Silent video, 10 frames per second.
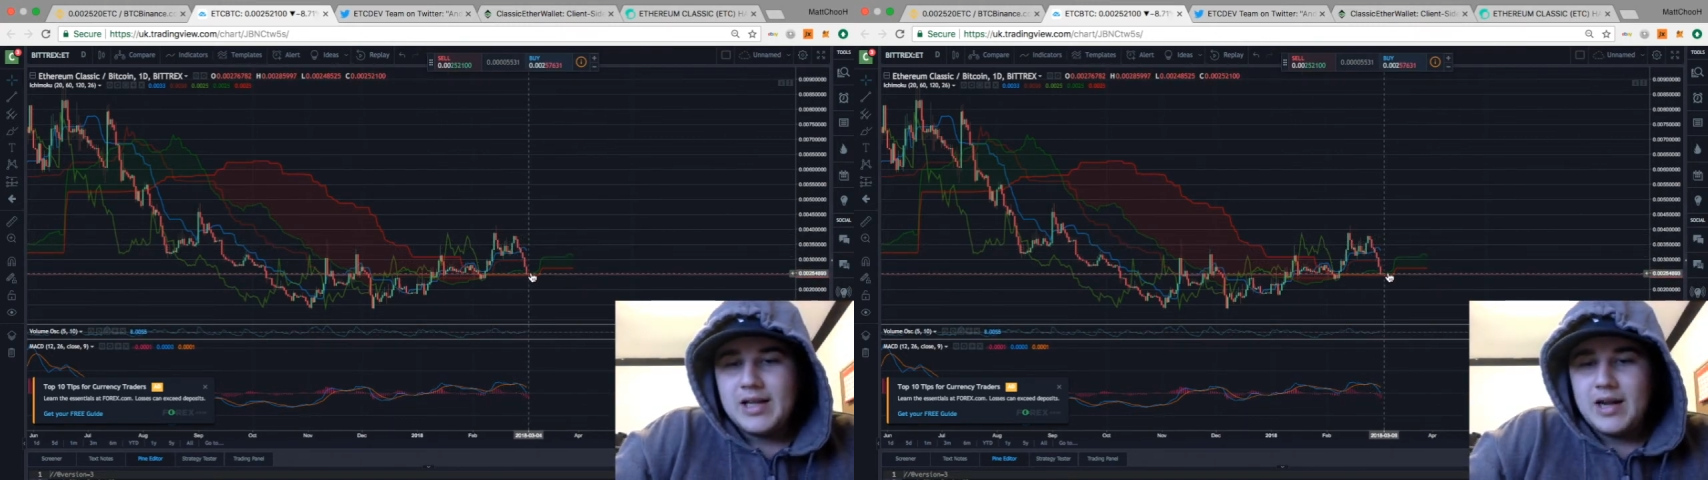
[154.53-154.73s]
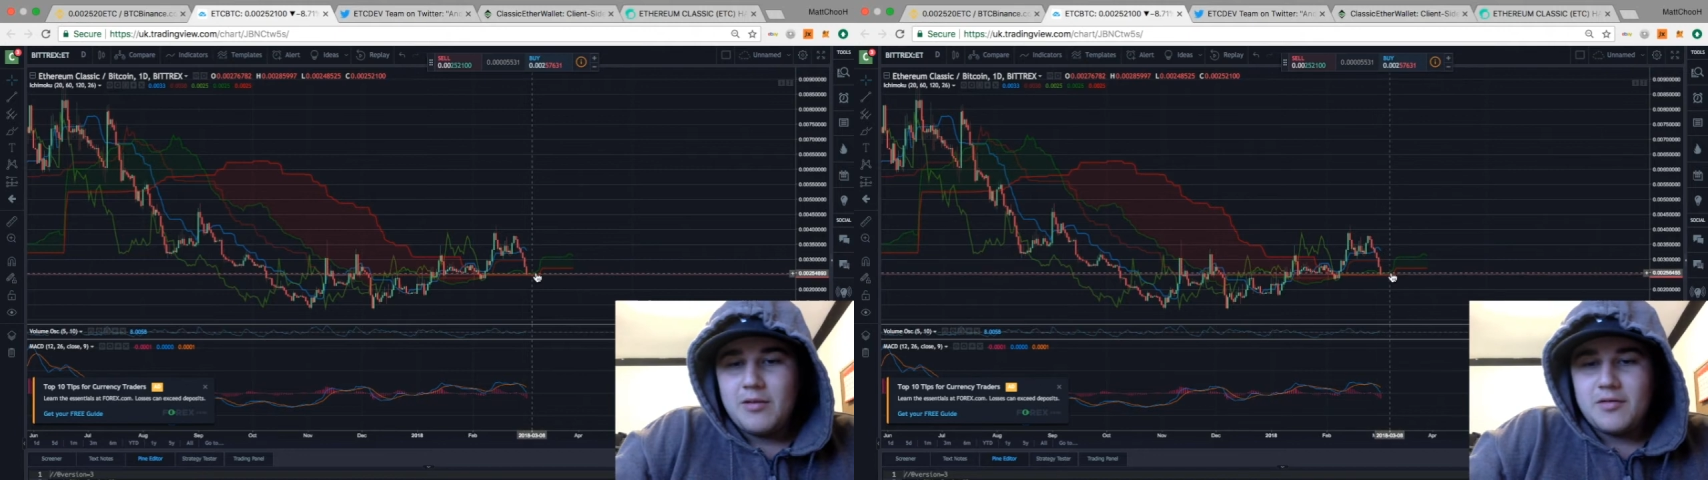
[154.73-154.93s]

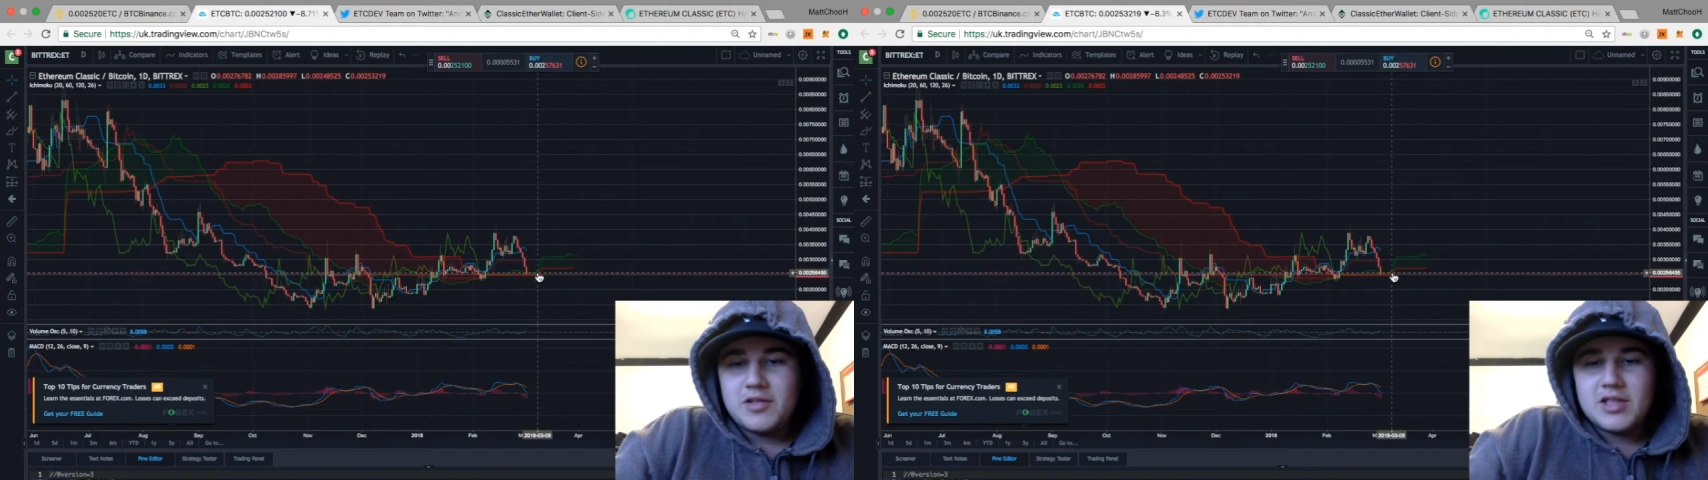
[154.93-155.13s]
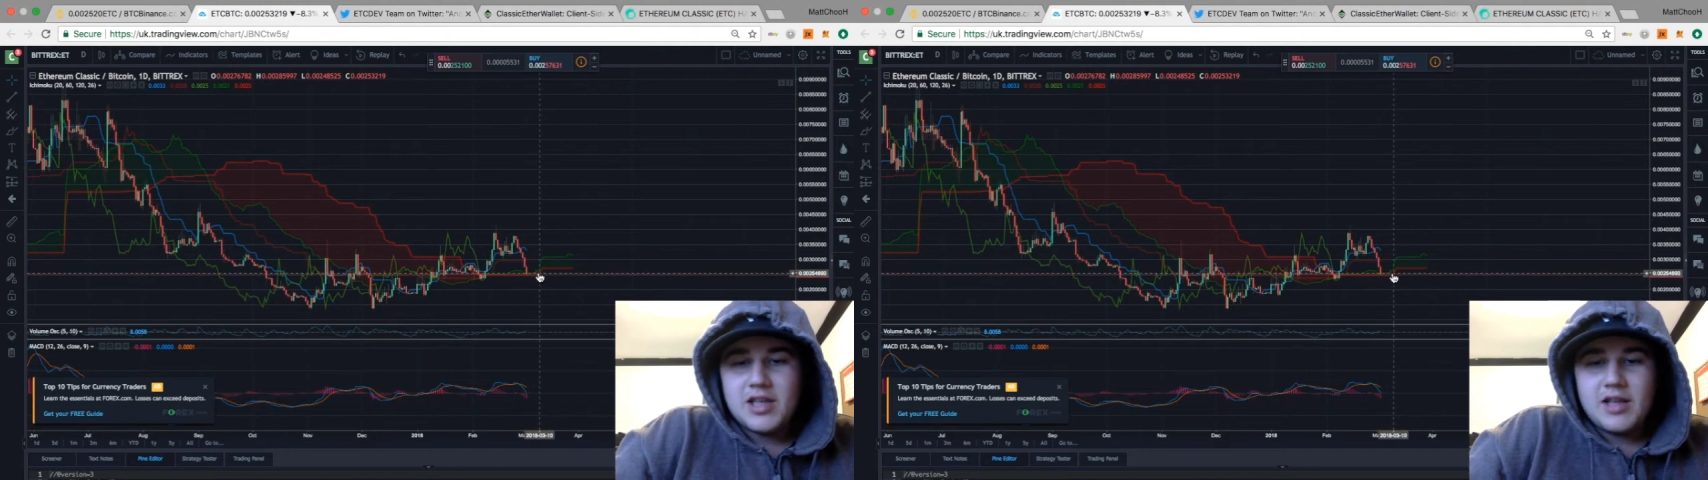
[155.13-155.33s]
and we've
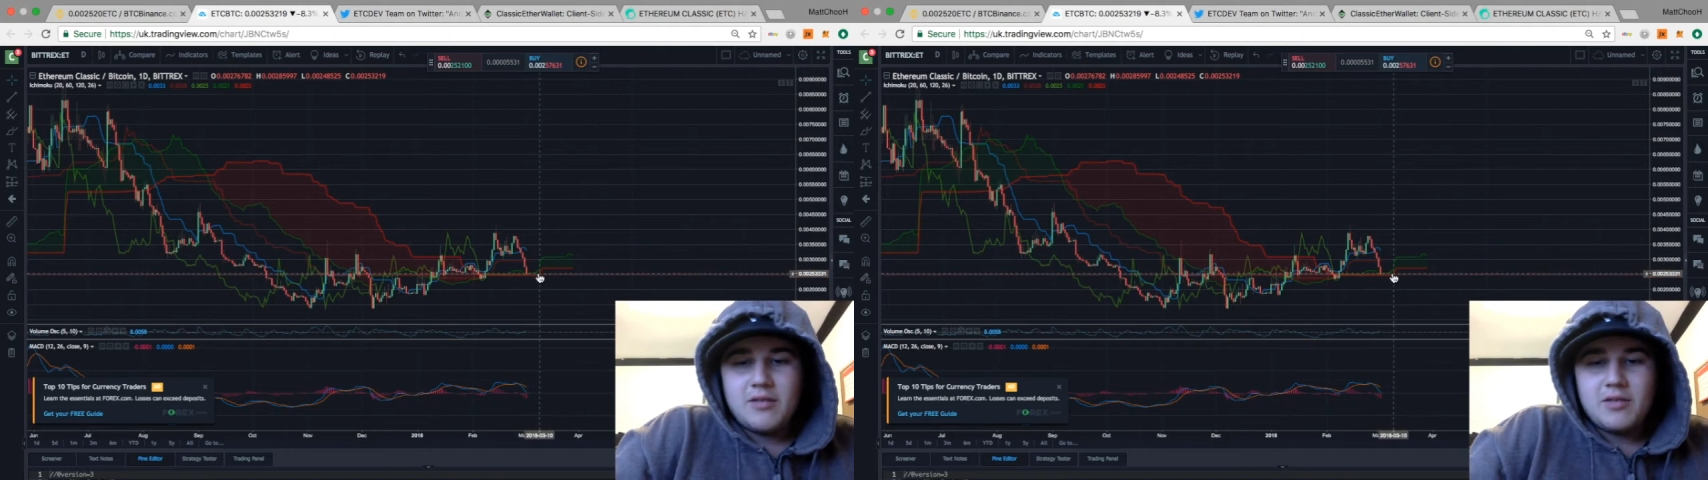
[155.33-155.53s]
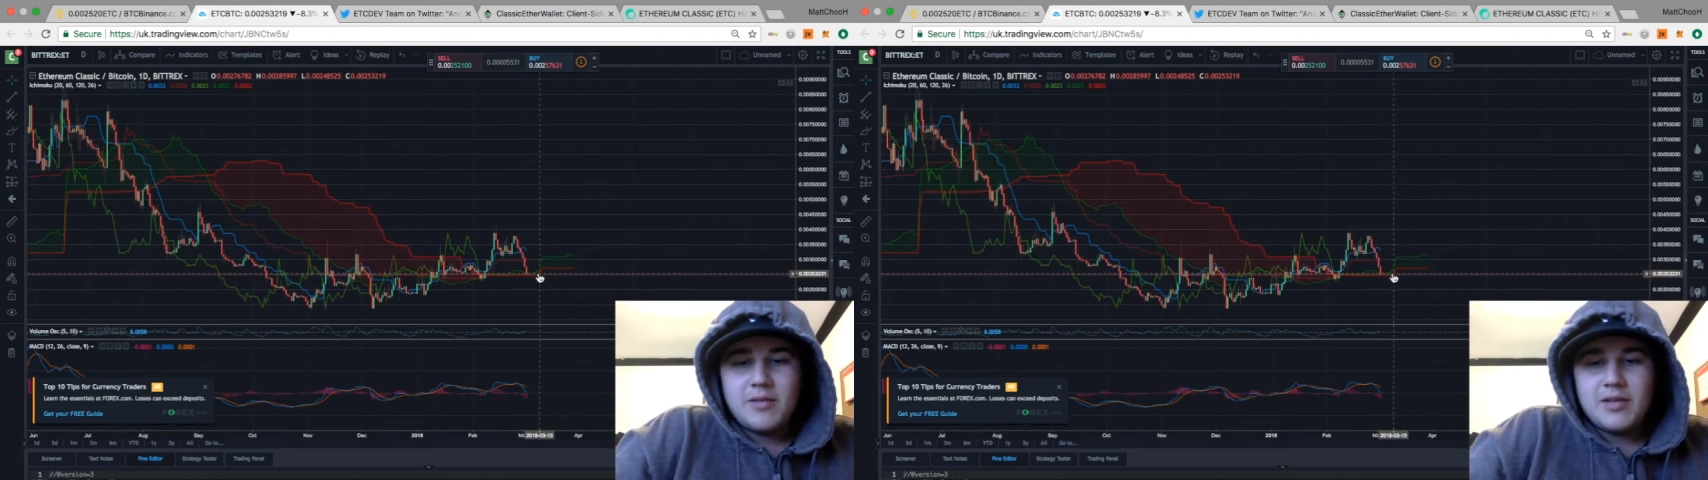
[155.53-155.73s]
just hit we're
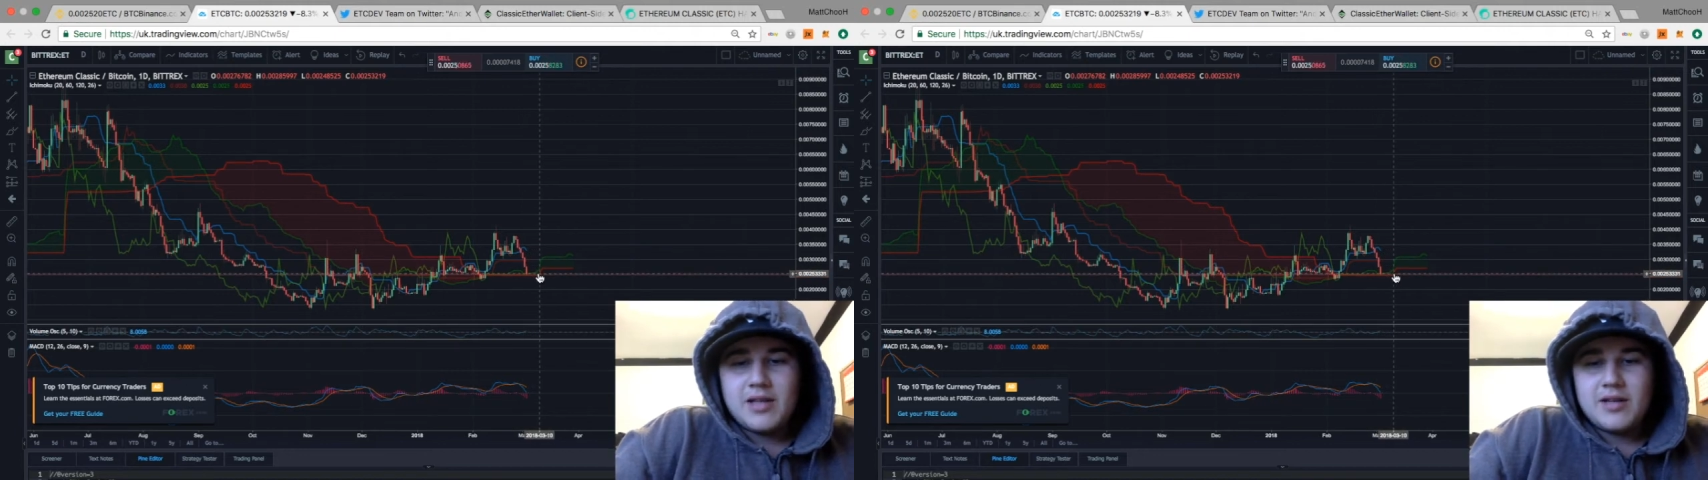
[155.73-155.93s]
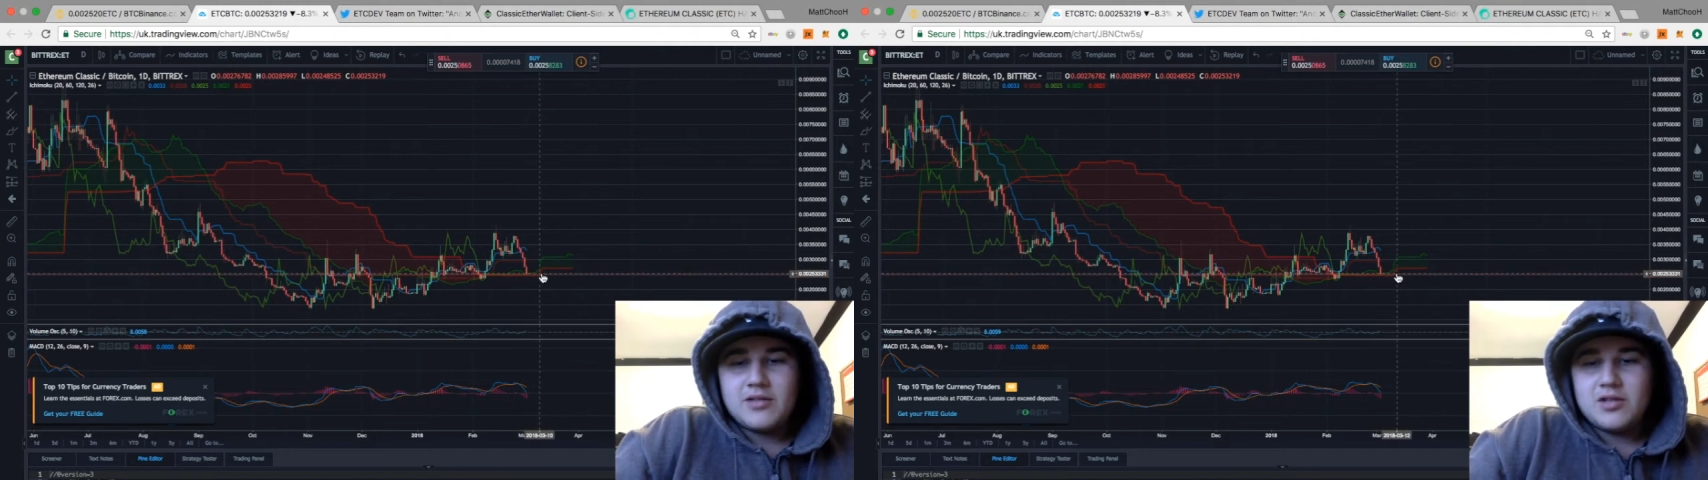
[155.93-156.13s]
coming
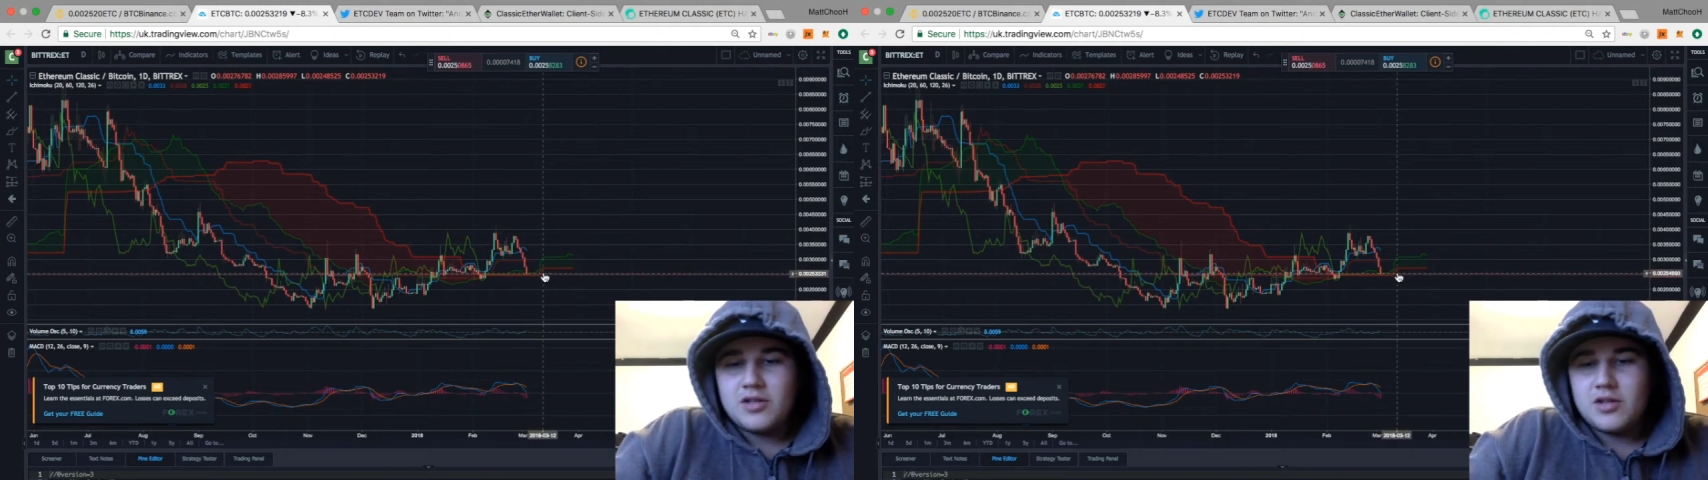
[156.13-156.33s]
down to